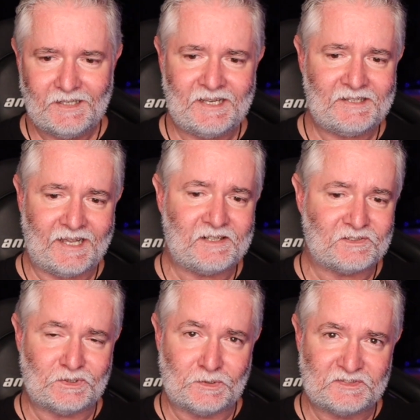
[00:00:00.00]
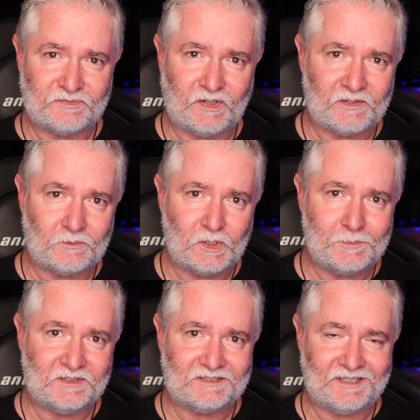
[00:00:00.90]
And Anatole's final
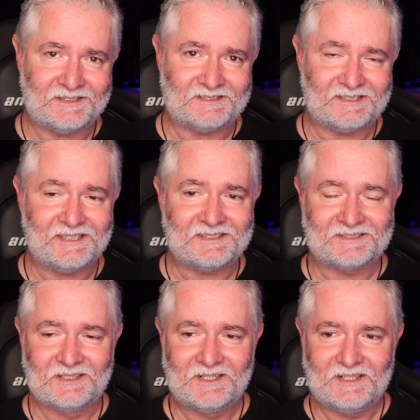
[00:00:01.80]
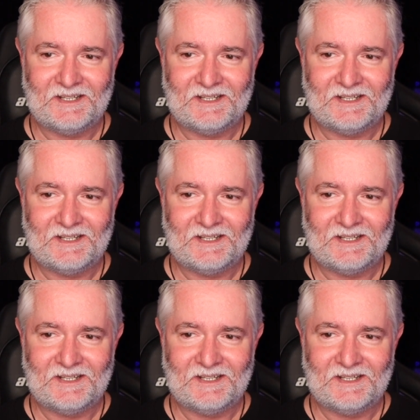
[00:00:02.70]
moments as Tess,